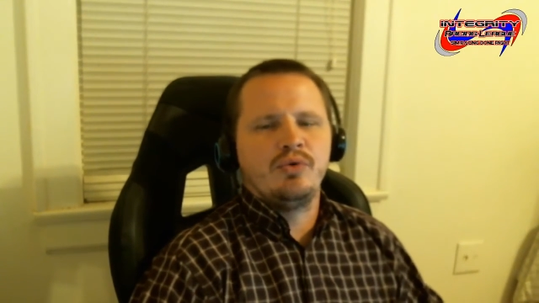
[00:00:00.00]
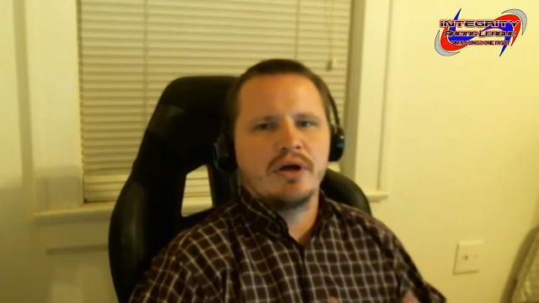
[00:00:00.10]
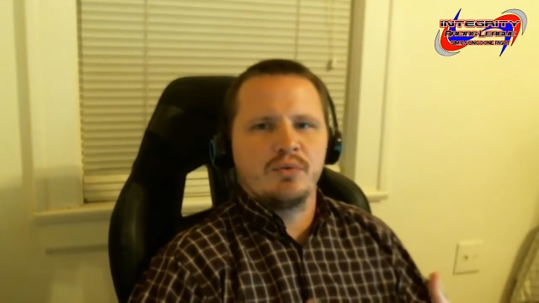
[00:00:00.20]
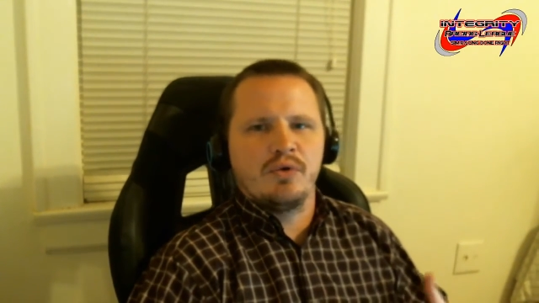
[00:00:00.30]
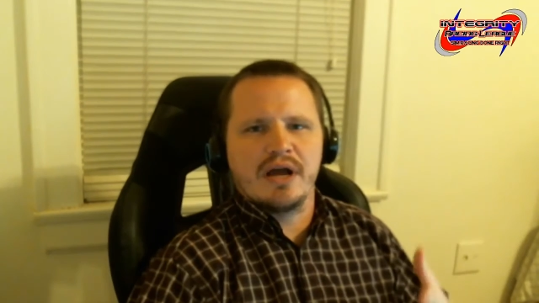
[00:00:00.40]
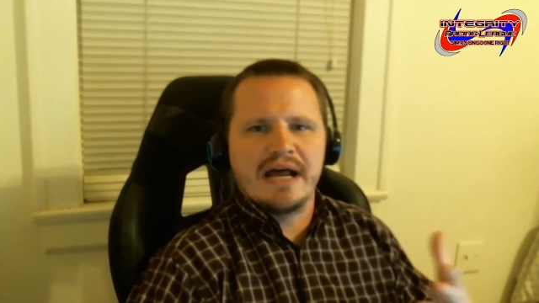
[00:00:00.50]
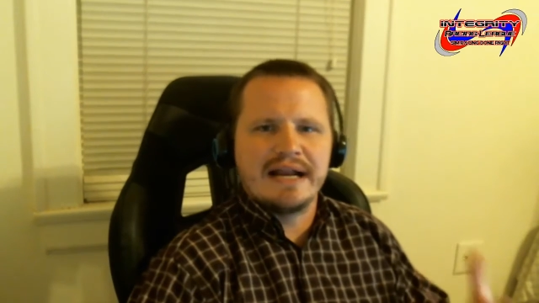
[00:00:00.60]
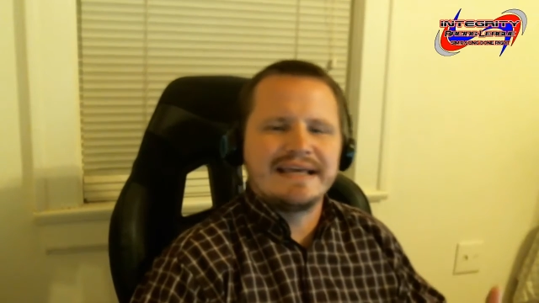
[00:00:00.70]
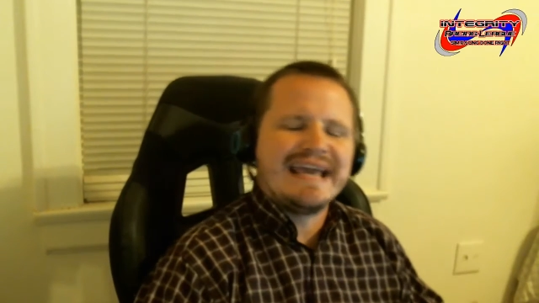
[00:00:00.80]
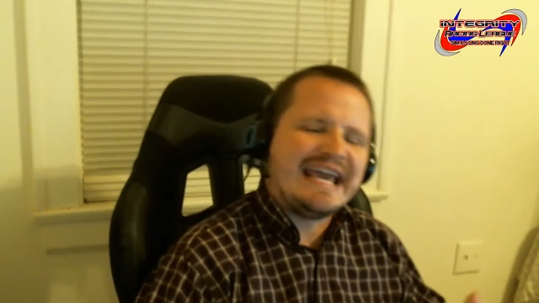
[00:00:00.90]
what kind
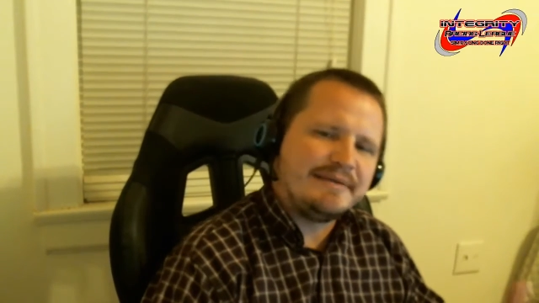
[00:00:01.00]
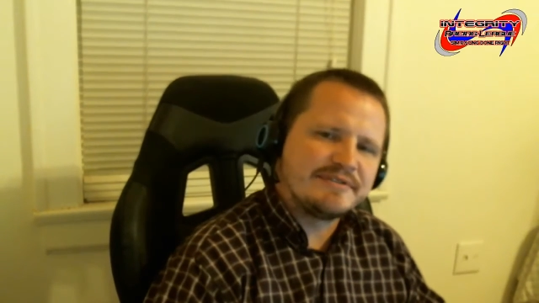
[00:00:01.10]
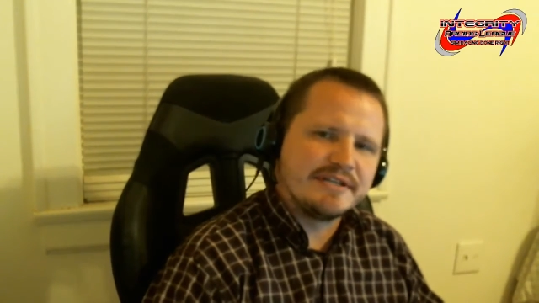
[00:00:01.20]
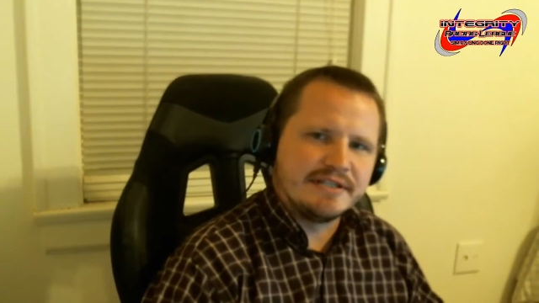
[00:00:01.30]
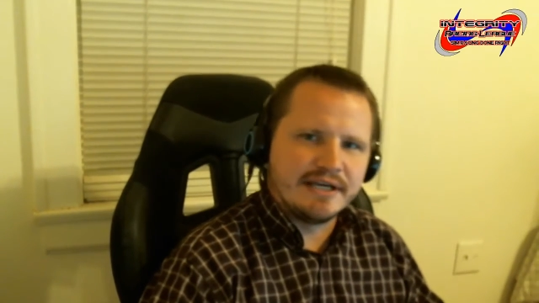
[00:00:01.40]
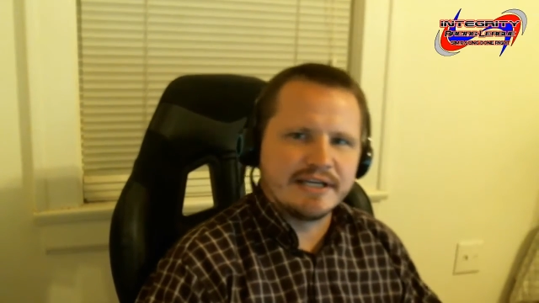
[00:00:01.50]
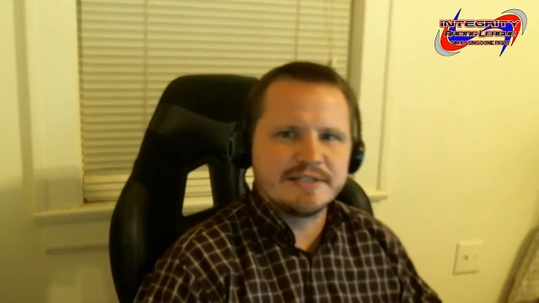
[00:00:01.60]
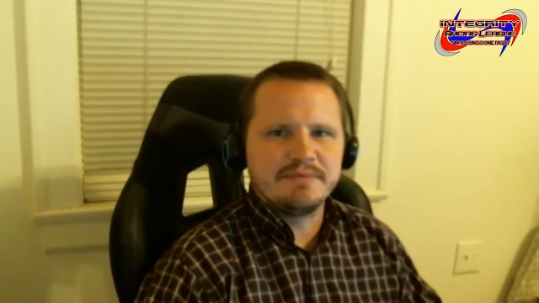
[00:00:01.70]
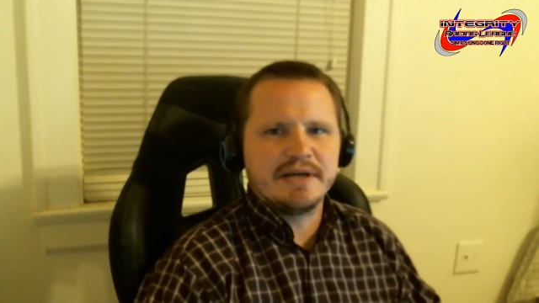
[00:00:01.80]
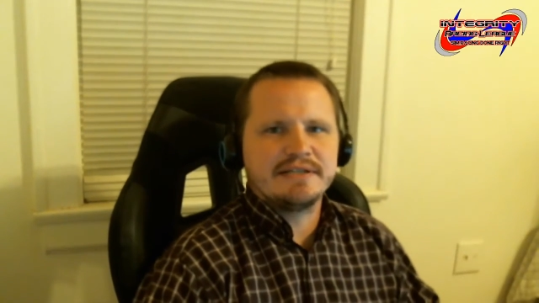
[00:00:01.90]
of games can they
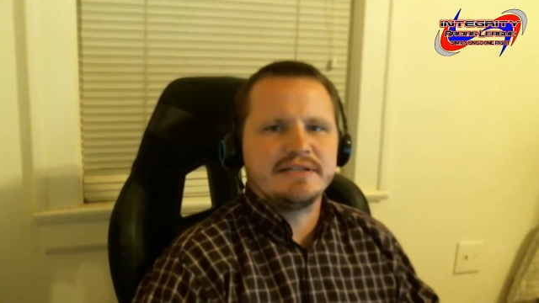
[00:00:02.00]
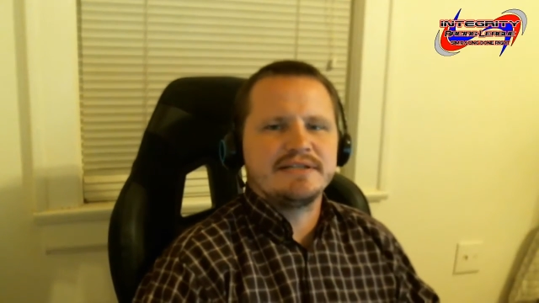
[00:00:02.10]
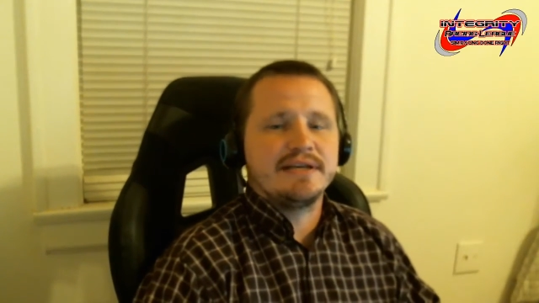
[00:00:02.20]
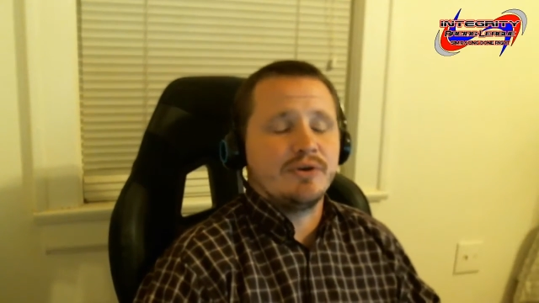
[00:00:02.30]
expect to see?